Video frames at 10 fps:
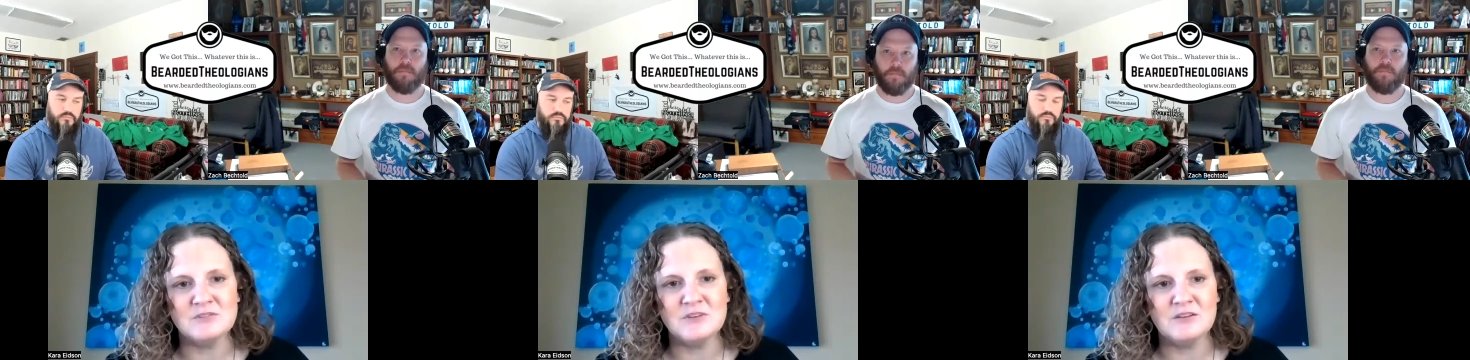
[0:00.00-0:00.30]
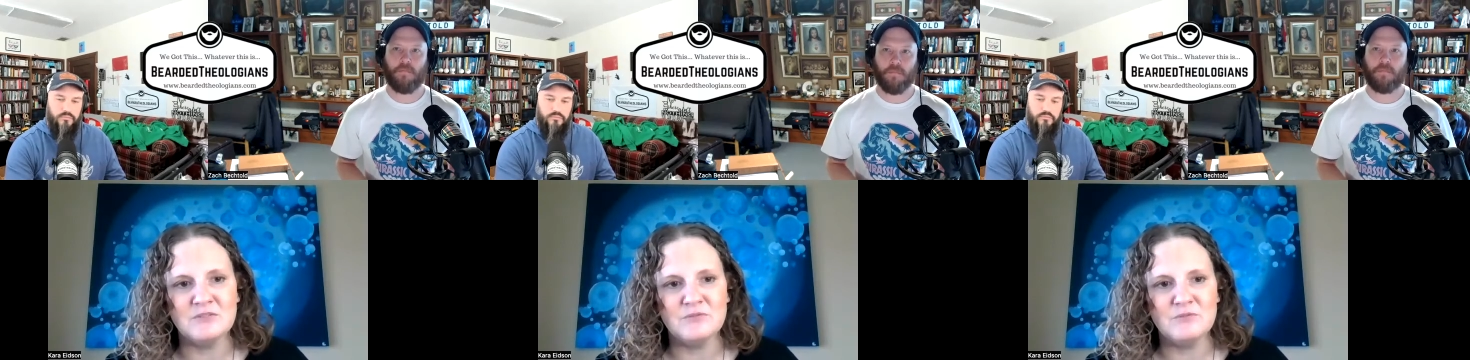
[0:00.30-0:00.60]
Speaker 1: mm-hmm.
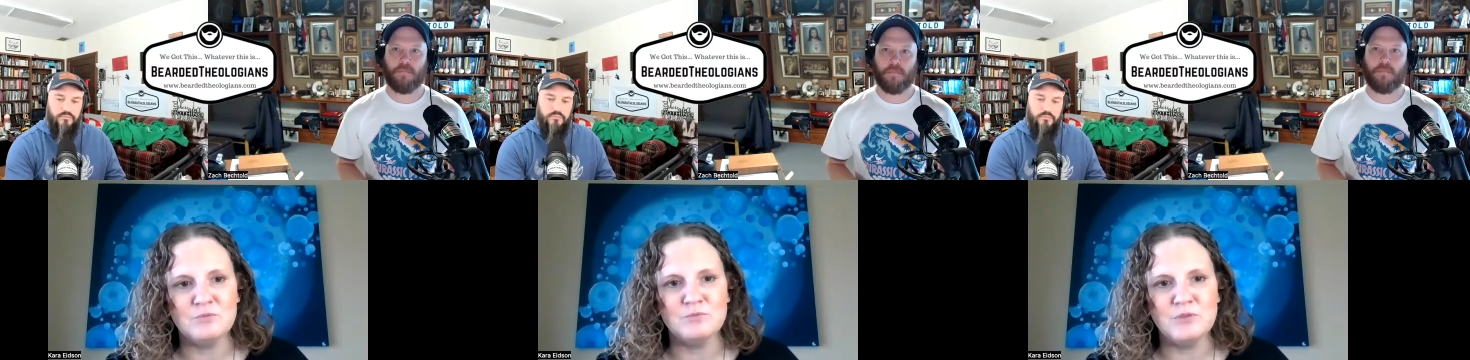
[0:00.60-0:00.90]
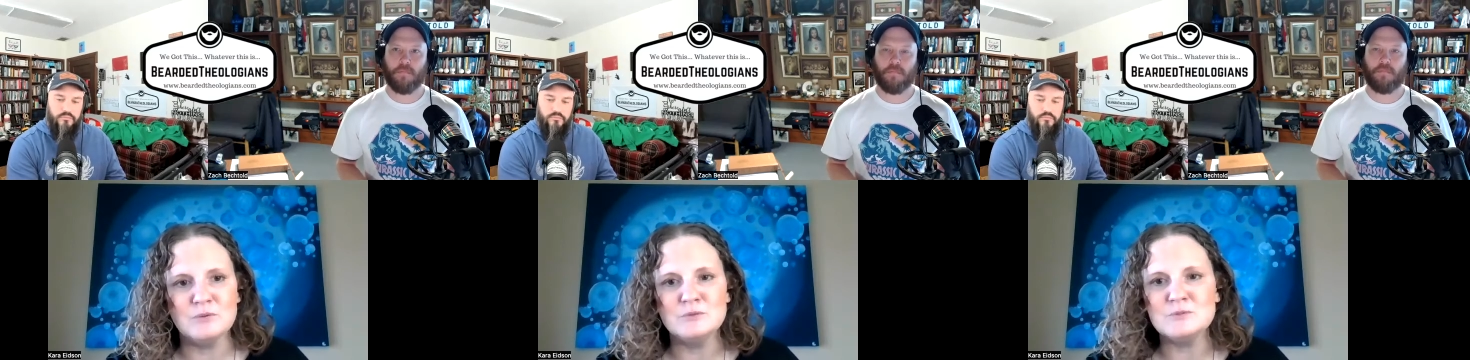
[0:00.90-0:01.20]
of
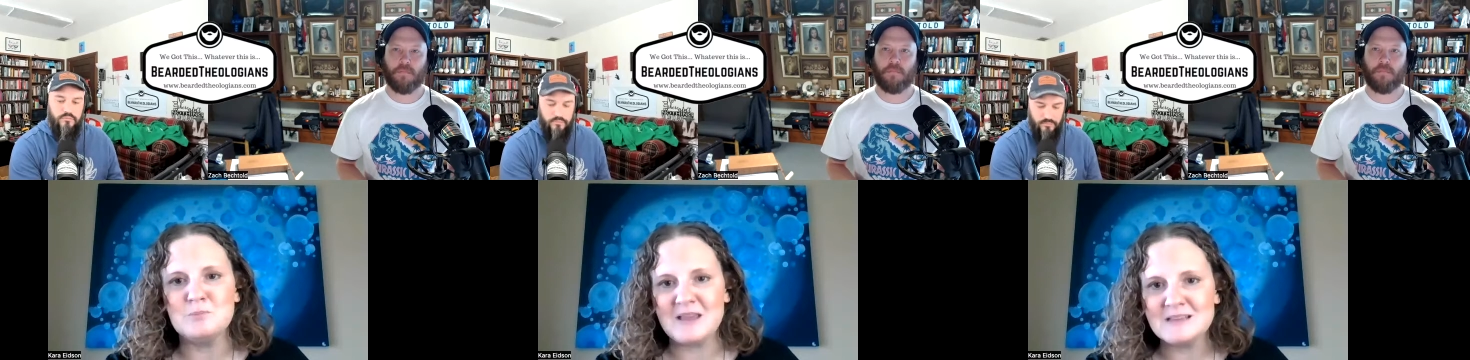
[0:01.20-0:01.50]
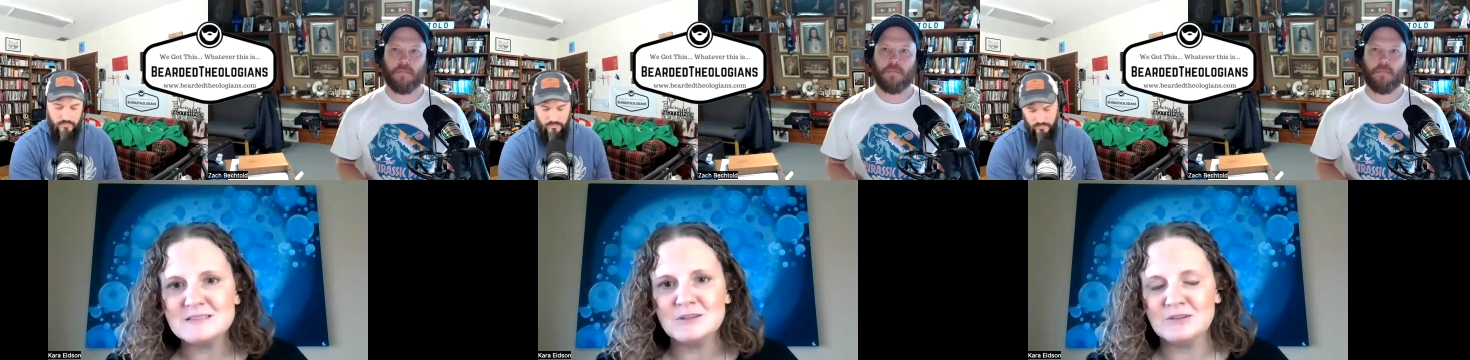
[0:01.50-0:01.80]
those
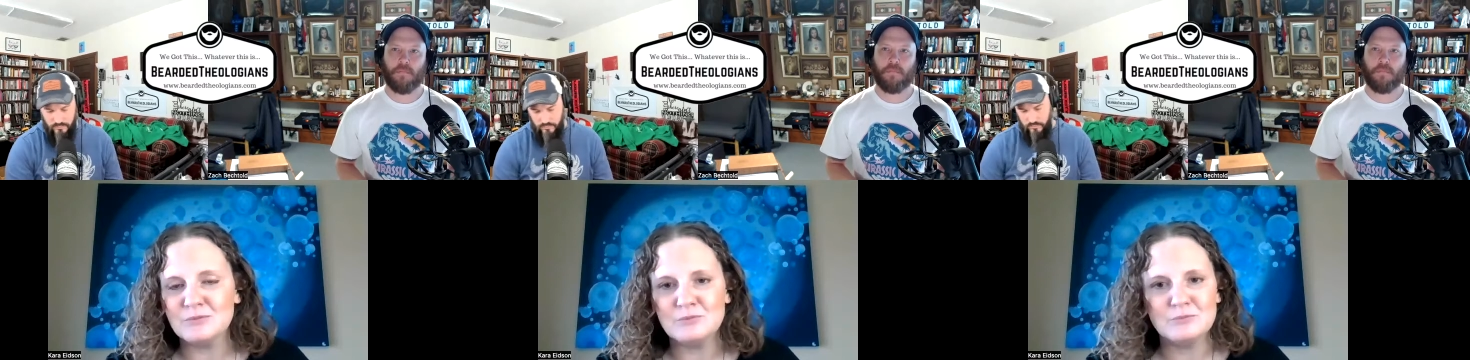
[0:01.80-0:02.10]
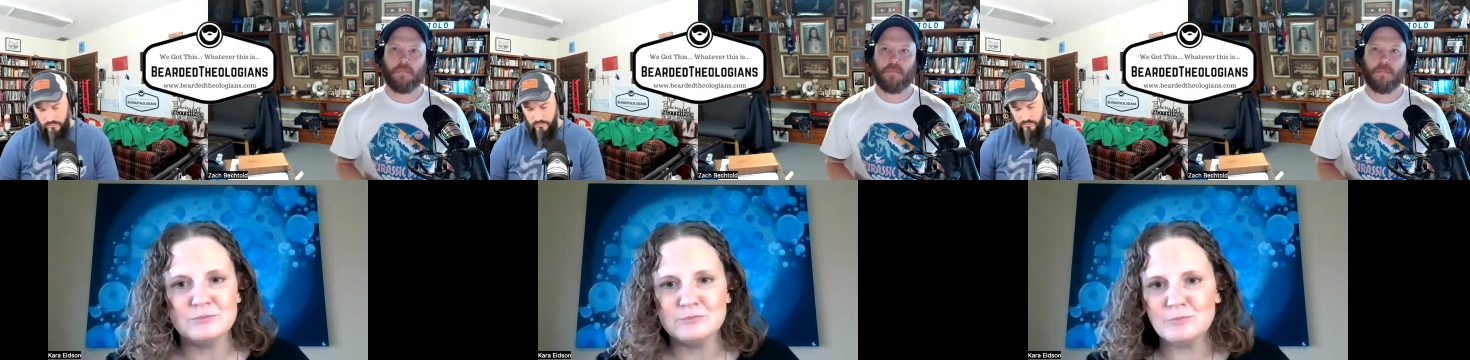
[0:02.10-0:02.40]
basic
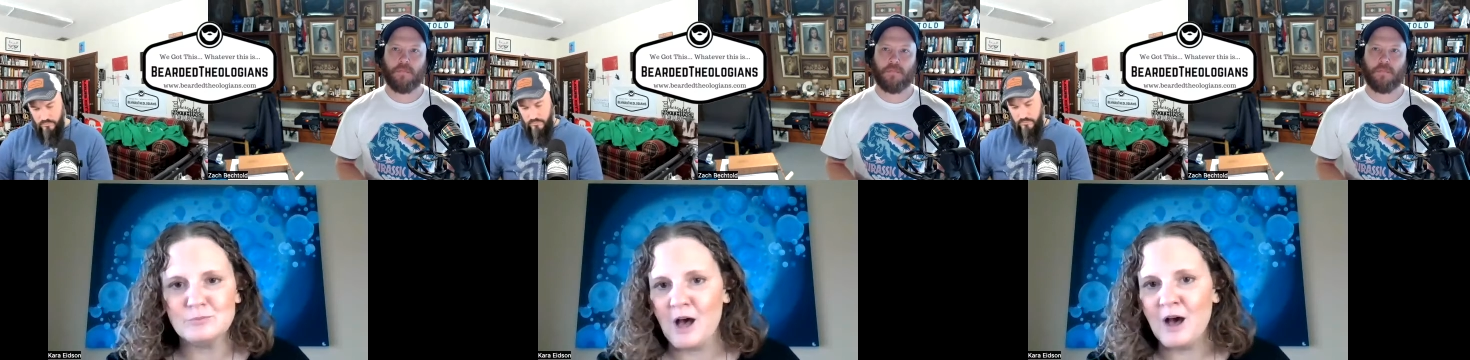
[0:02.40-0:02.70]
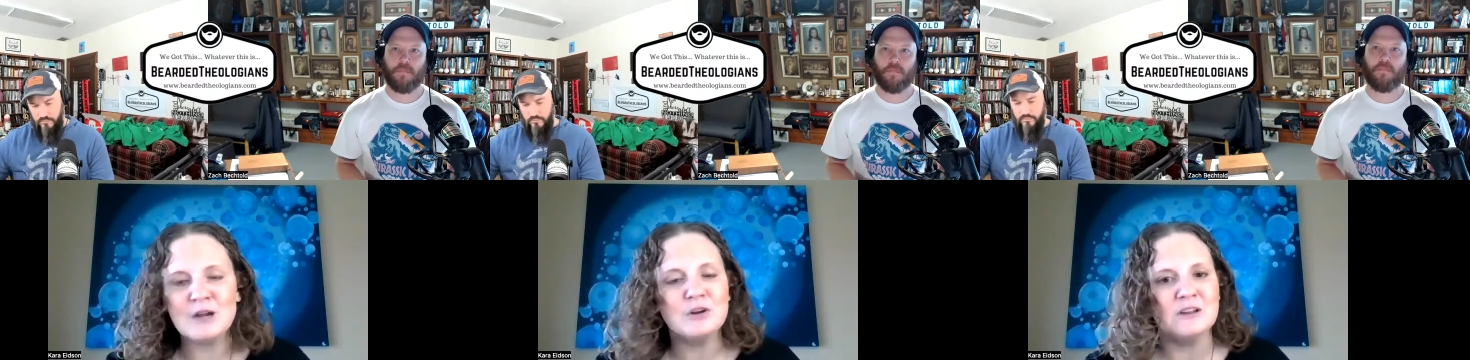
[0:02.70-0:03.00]

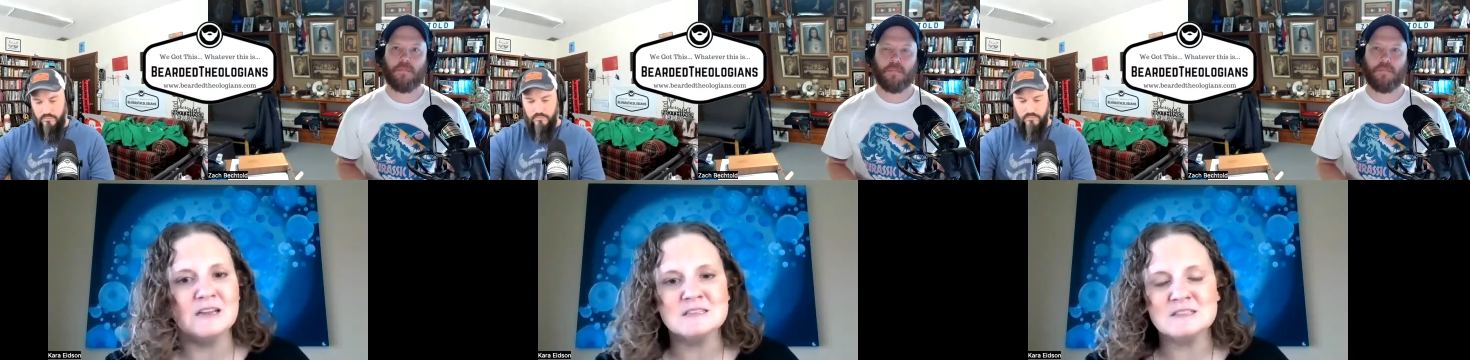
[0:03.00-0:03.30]
honorings